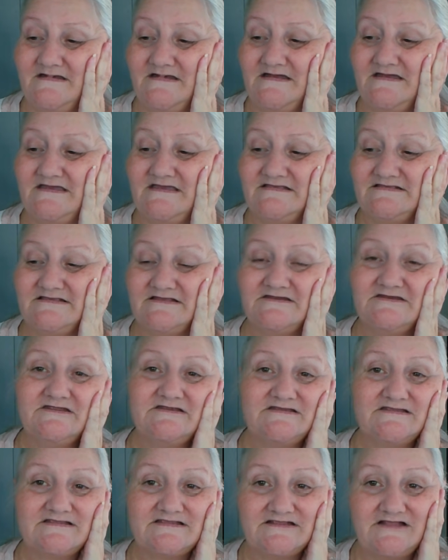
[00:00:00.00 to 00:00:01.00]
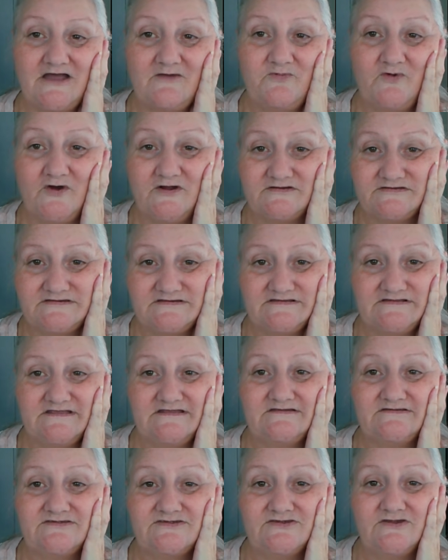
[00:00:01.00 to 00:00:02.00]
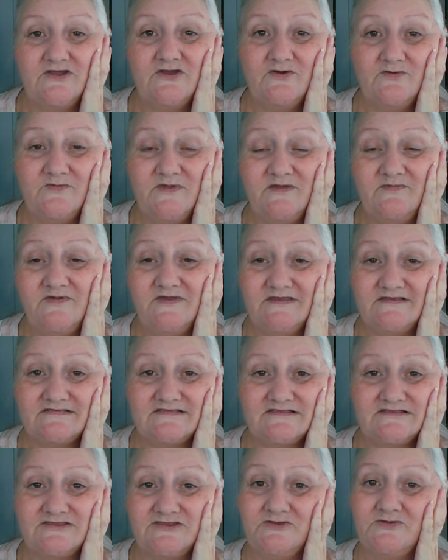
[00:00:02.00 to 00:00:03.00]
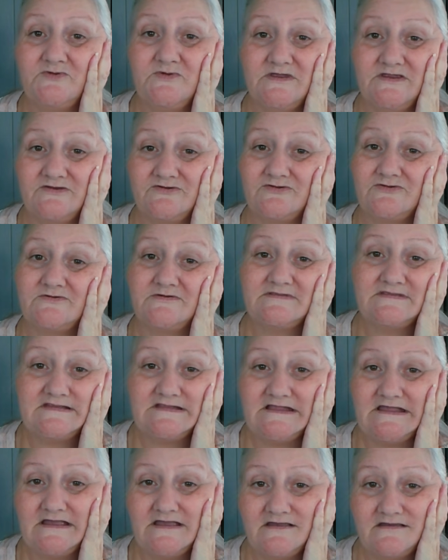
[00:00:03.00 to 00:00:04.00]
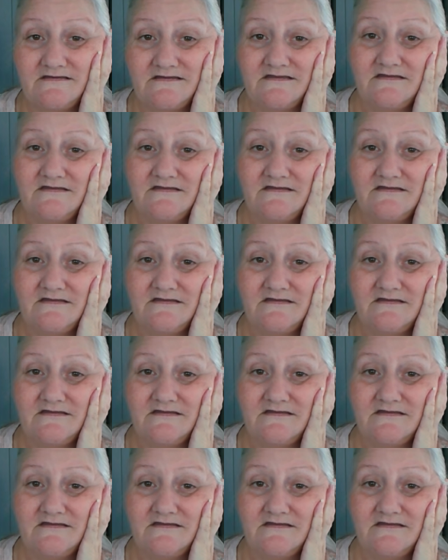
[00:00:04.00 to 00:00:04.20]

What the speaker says: I guess I need to stop watching that show. Maybe it's too interesting.